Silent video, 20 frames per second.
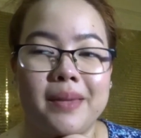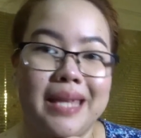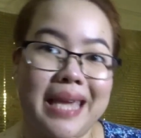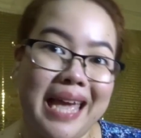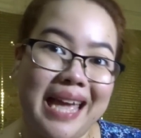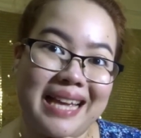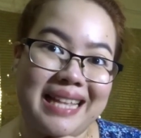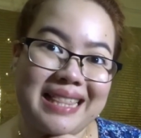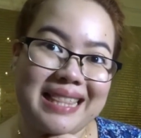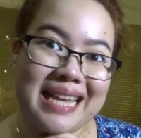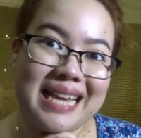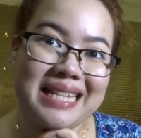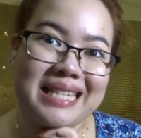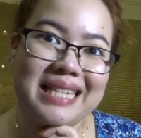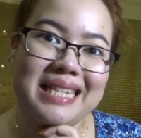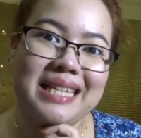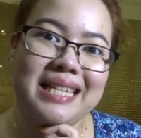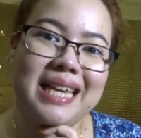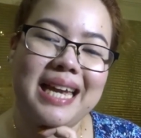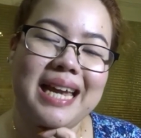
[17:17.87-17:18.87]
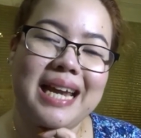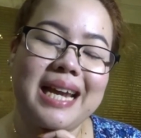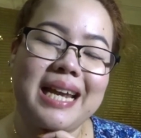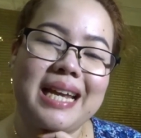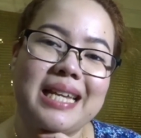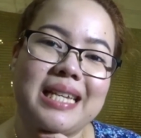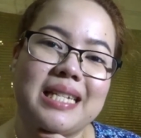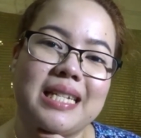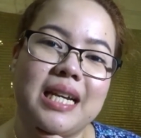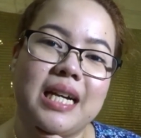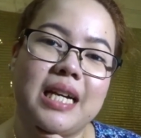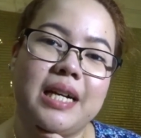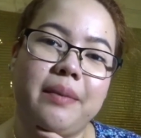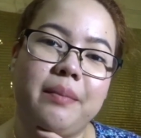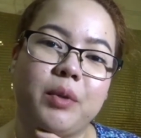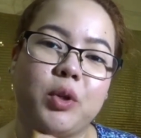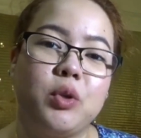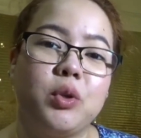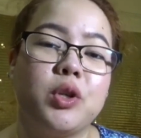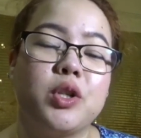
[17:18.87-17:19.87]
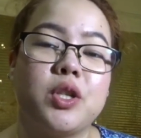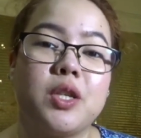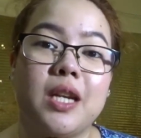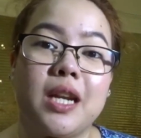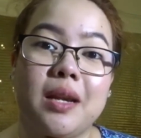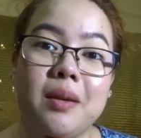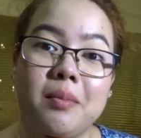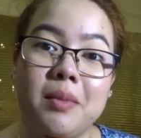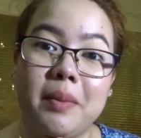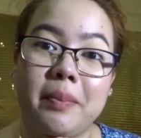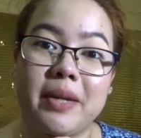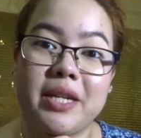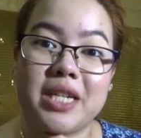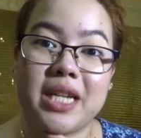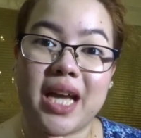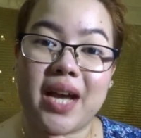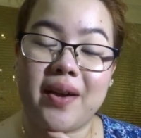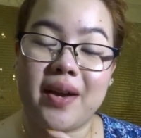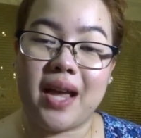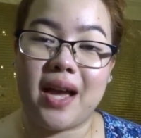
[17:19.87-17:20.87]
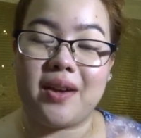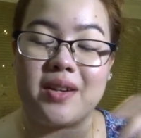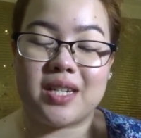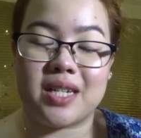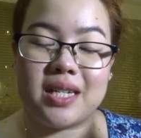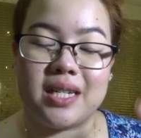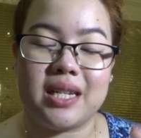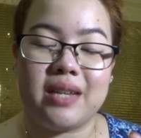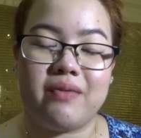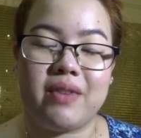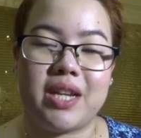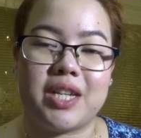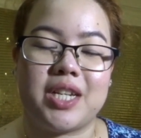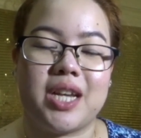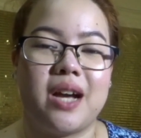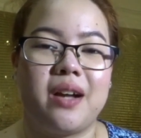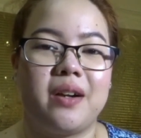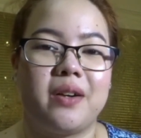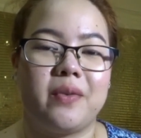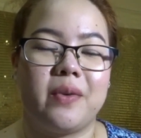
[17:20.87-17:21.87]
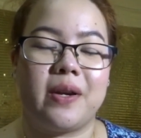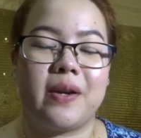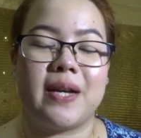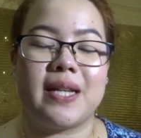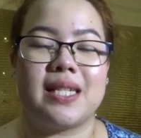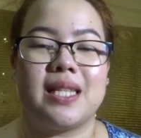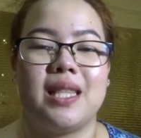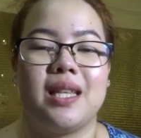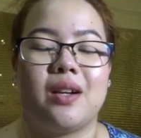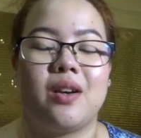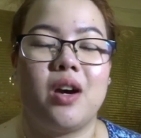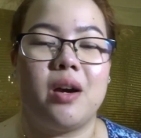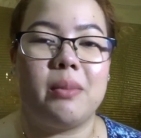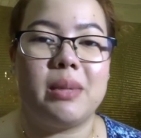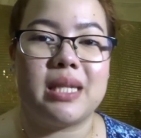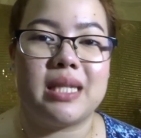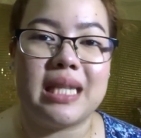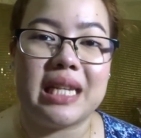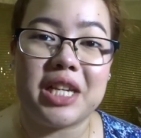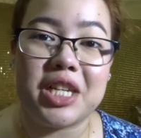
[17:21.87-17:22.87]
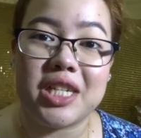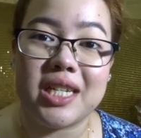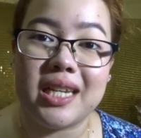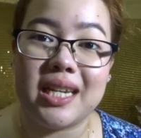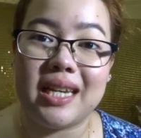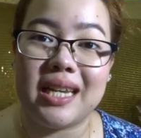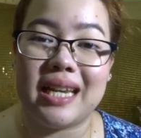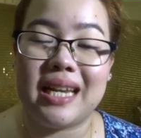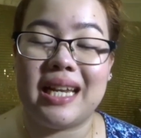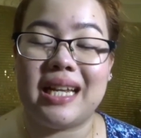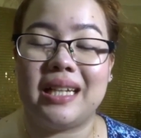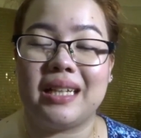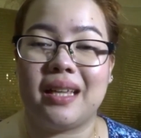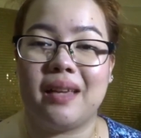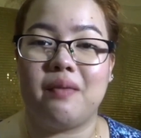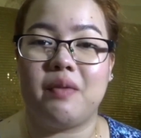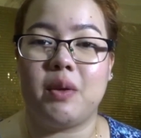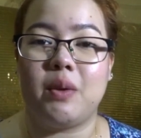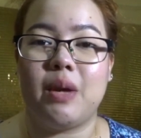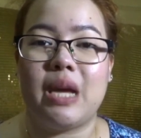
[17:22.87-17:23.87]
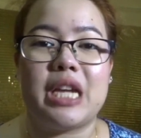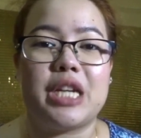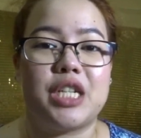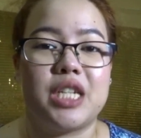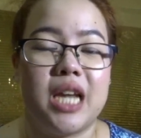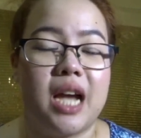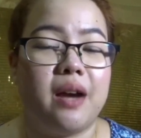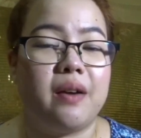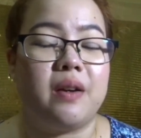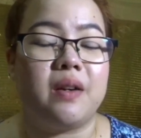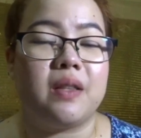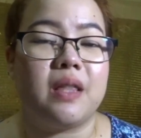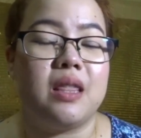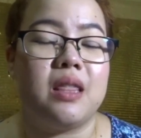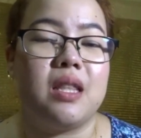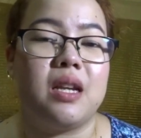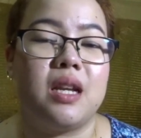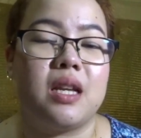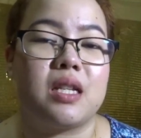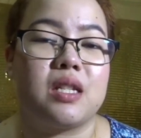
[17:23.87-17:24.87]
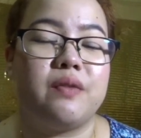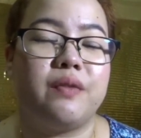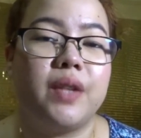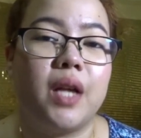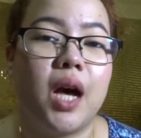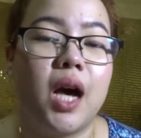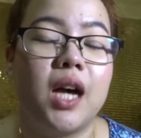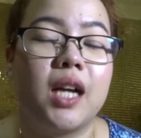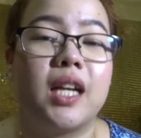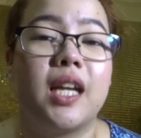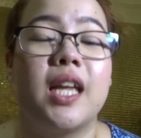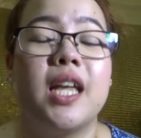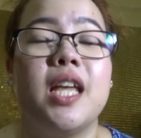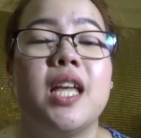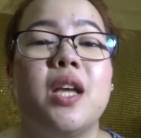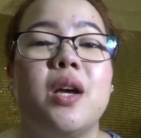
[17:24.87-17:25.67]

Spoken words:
Yeah, that's it guys. Kung gusto niyo yung magpa-shoutout, just leave a shoutout request in the comment section and I'll give you a shoutout in the next vlog.